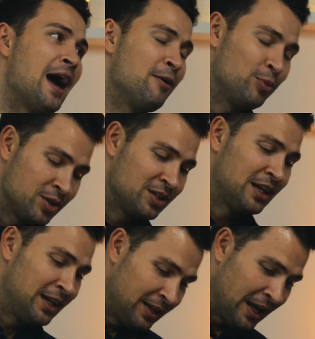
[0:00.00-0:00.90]
I would
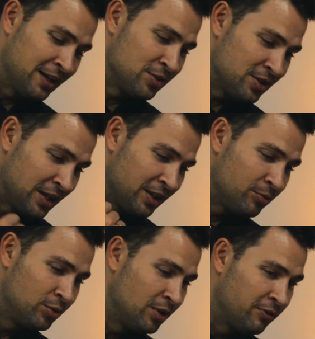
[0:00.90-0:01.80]
say, as you say, the
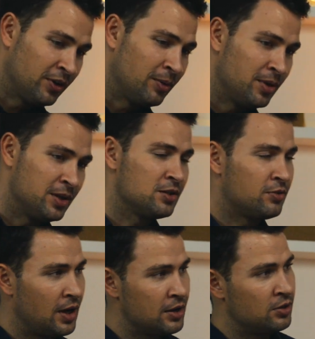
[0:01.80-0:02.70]
rule of thumb is
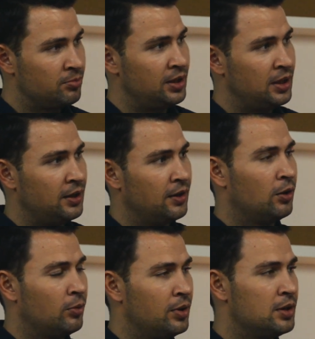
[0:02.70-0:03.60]
try to be
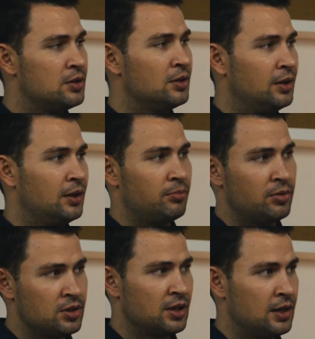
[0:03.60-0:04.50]
always
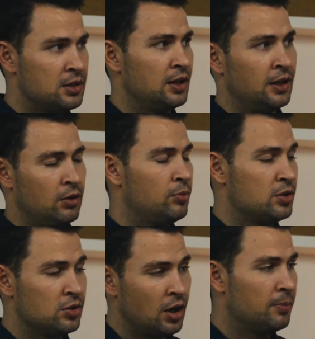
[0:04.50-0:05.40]
precise and
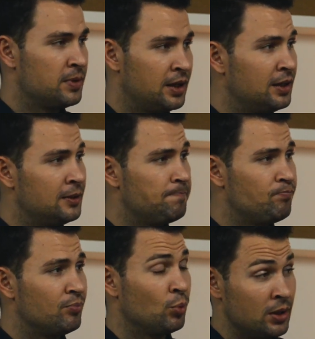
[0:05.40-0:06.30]
always updated
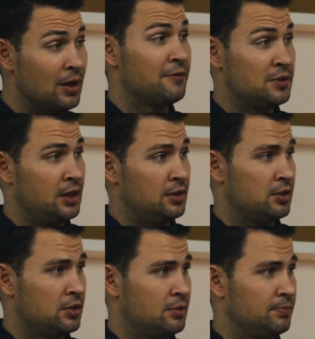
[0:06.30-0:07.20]
when you have
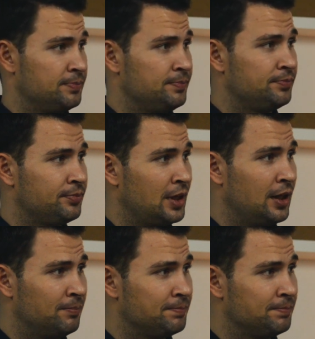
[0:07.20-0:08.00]
changes. Yeah.